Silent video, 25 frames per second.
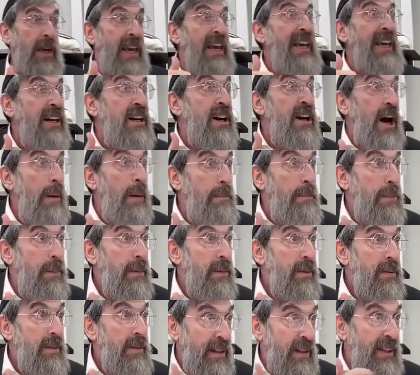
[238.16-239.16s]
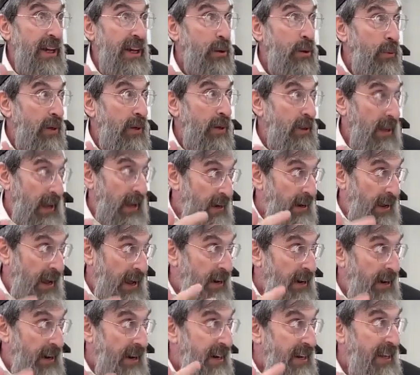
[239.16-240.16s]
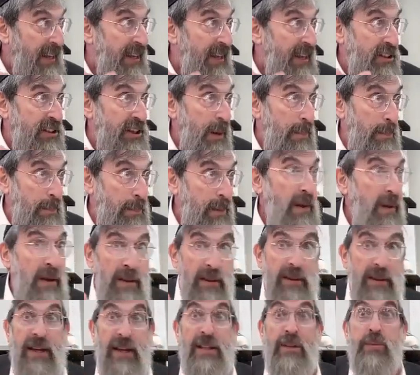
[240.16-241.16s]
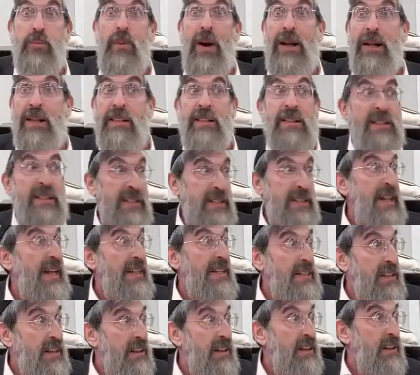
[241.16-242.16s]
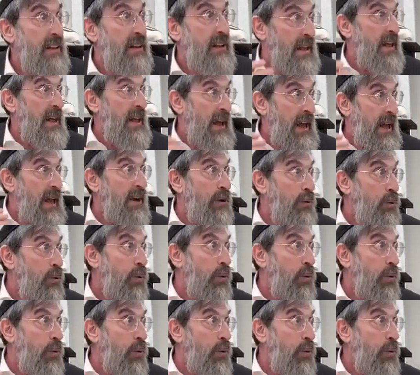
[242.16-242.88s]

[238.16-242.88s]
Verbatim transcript: heat it up, the liquid and and, and it heats up, then it's what it's it's netzel. And